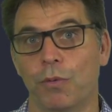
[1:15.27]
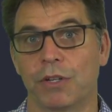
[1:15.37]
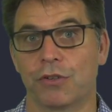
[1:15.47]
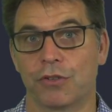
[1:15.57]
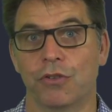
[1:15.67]
we
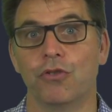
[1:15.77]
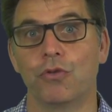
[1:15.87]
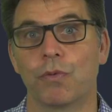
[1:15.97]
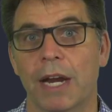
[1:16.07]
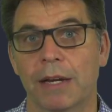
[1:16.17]
choose a
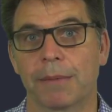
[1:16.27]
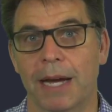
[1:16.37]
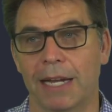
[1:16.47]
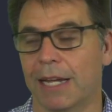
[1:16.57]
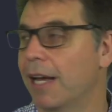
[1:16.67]
new random
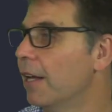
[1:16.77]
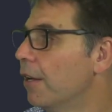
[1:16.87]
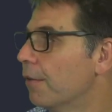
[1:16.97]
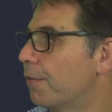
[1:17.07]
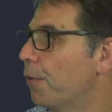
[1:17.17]
color
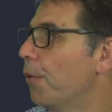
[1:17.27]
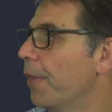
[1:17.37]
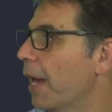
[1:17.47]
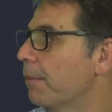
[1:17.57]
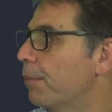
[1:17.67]
for
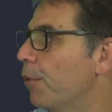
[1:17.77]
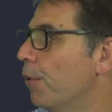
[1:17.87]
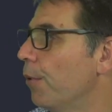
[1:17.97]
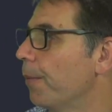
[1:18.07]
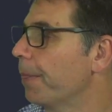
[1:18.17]
that
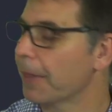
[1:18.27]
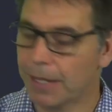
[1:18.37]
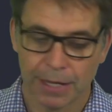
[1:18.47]
ball.